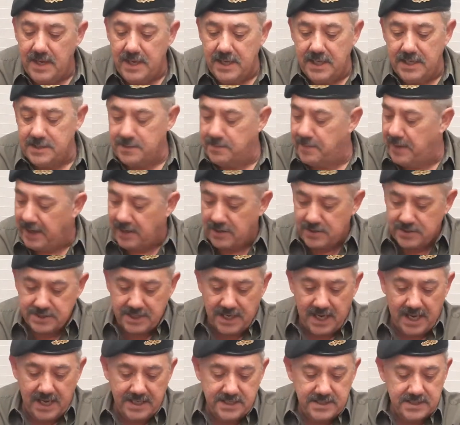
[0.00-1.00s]
It's a bigger
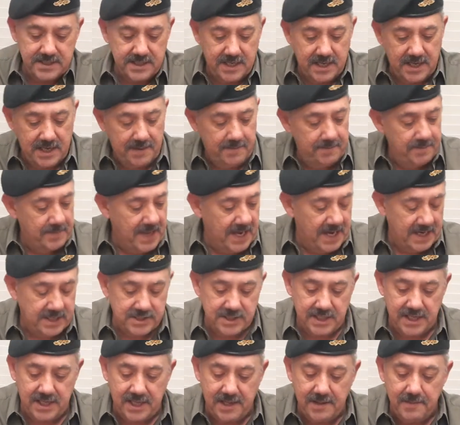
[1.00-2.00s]
size.
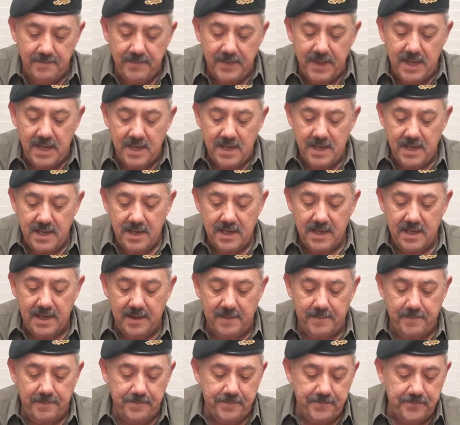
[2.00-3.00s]
Actually,
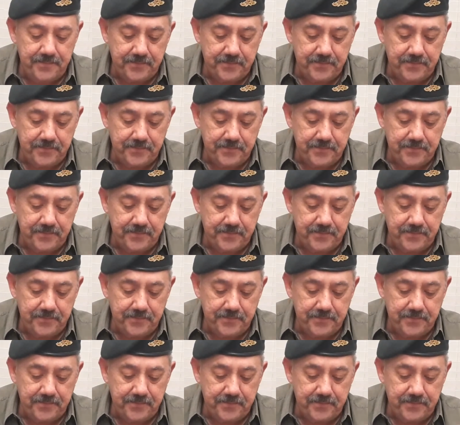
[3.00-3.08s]
I'll